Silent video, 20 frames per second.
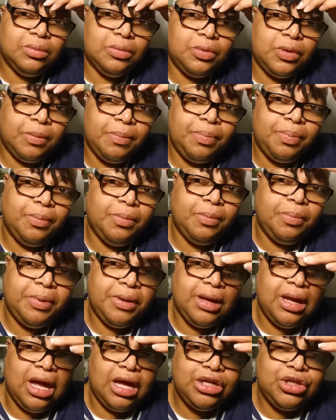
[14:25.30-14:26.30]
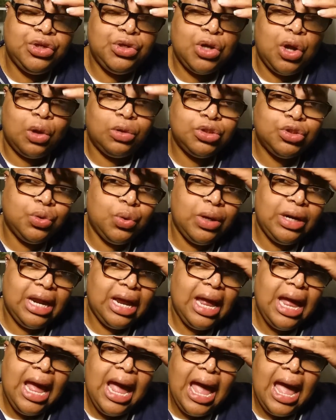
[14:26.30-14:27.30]
you know, doing
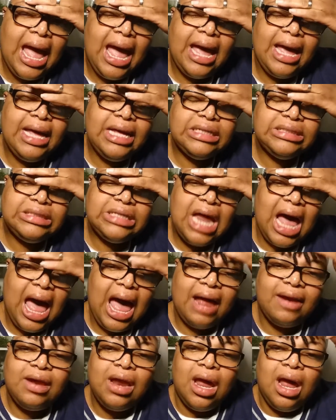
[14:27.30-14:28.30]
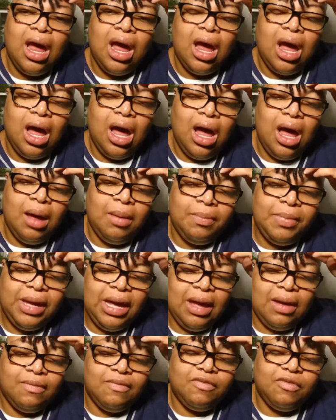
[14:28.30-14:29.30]
it, and he's not
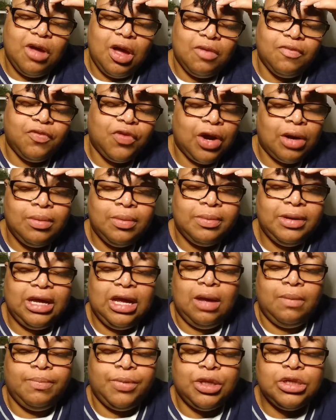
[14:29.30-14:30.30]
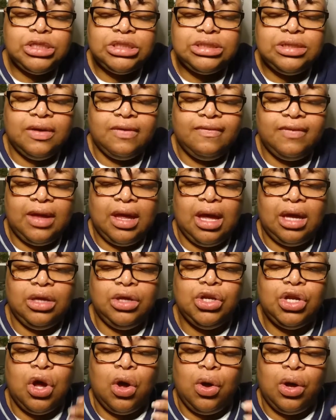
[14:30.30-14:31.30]
being verbally abusive,
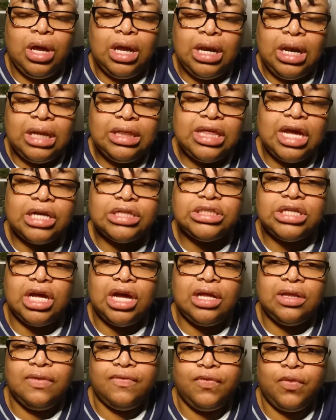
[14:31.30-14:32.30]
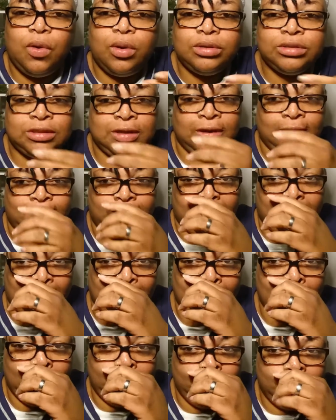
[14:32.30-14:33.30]
you know, and there's other forms of
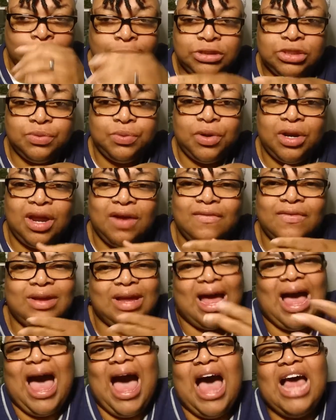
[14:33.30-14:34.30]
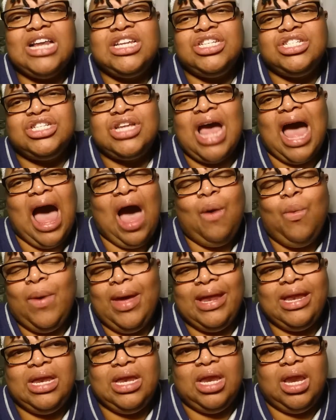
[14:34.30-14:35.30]
abuse or whatever. I
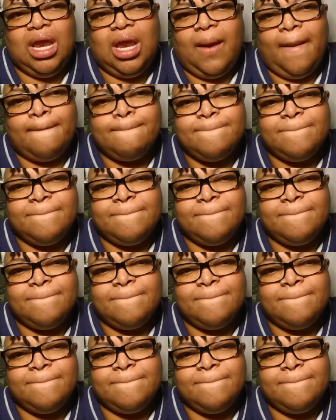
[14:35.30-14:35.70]
wouldn't,